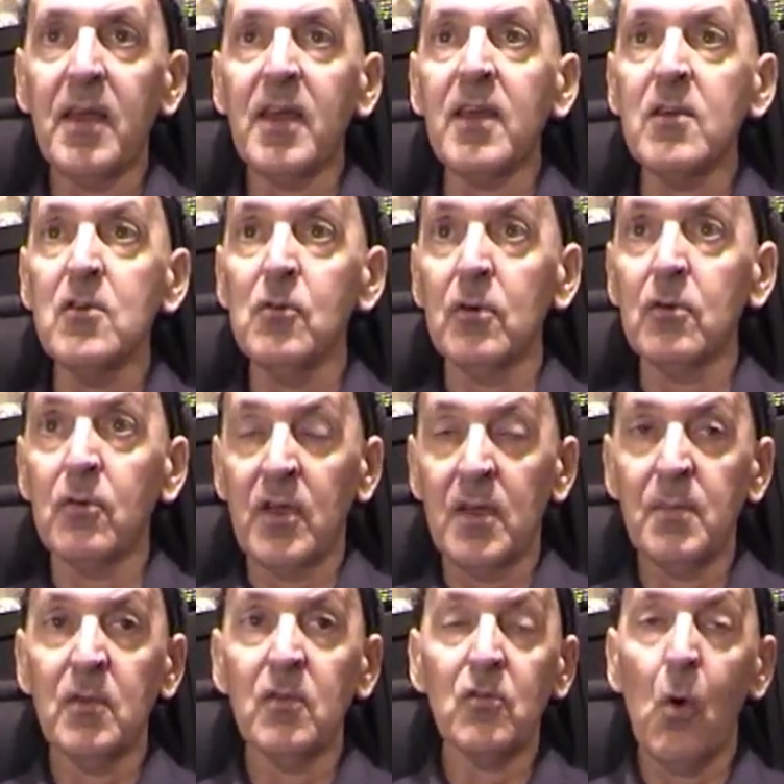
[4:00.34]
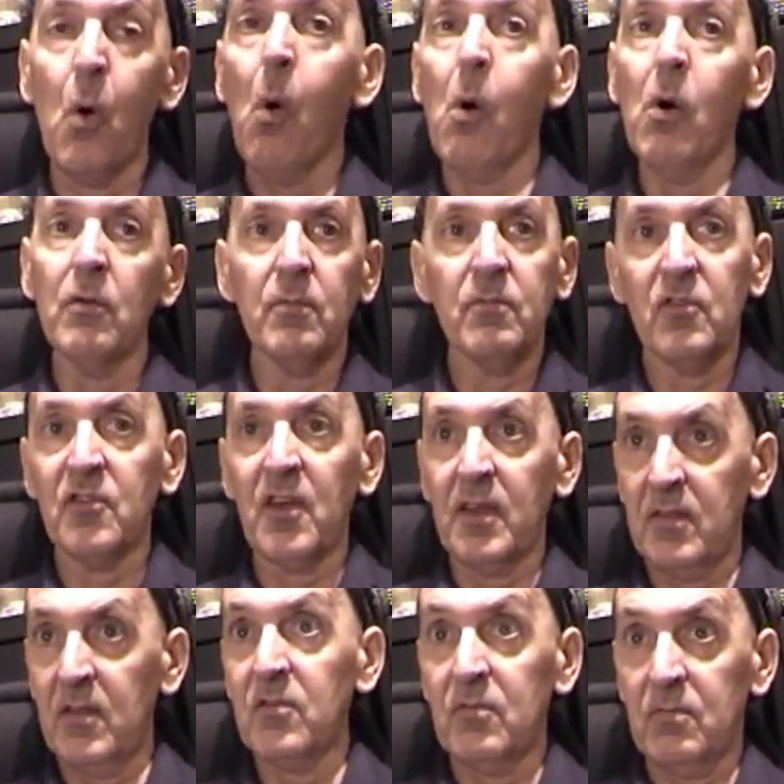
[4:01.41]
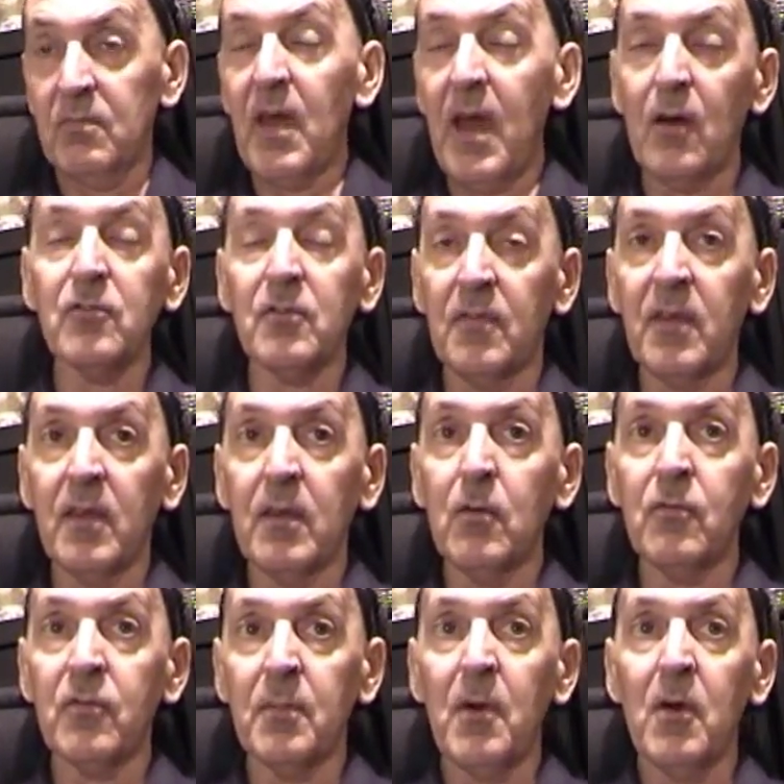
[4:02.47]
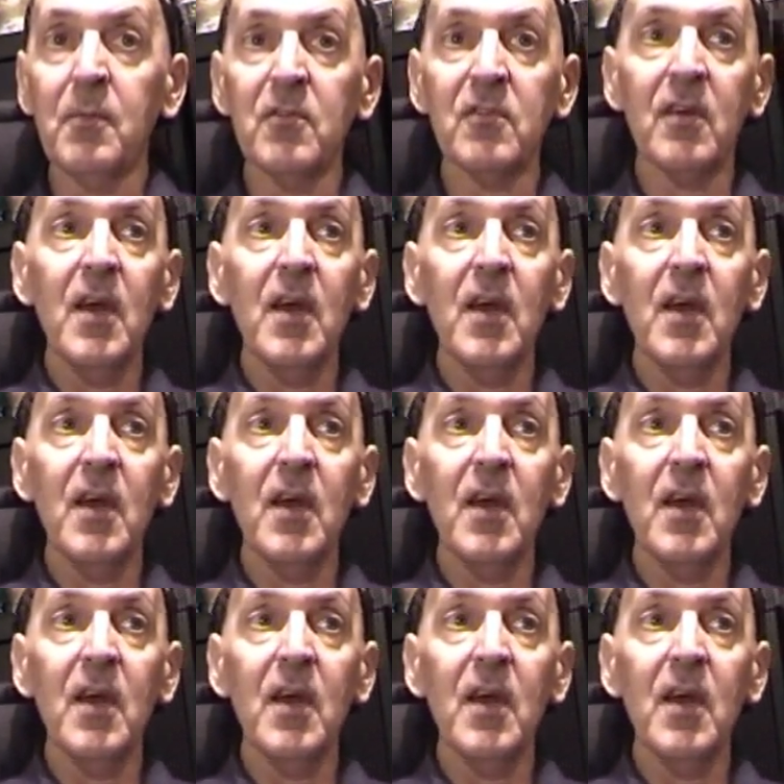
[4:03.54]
EU agreement, or, to take this out of the EU for the moment,